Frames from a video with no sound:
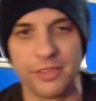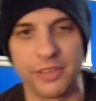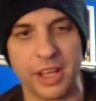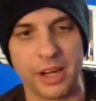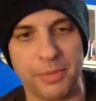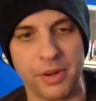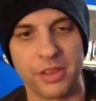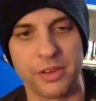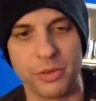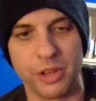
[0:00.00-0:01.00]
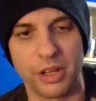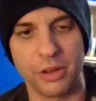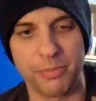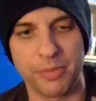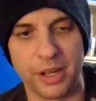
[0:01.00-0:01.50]
If you kind of put it through the
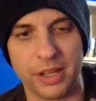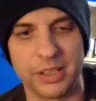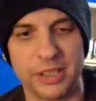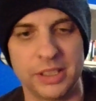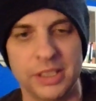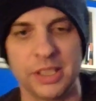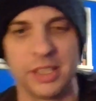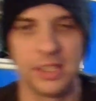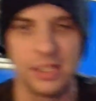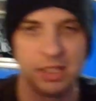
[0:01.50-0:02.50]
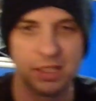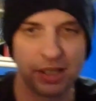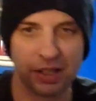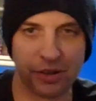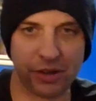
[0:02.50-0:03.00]
loop there,
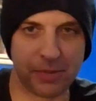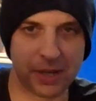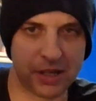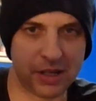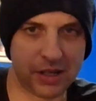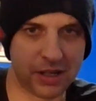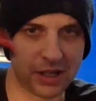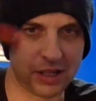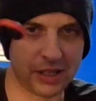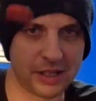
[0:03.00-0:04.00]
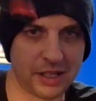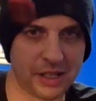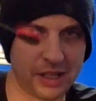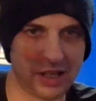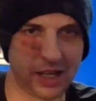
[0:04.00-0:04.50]
you know what I mean? You get this
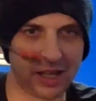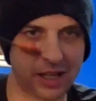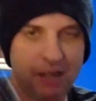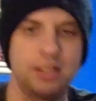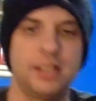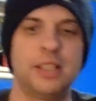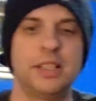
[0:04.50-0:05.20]
little thing there.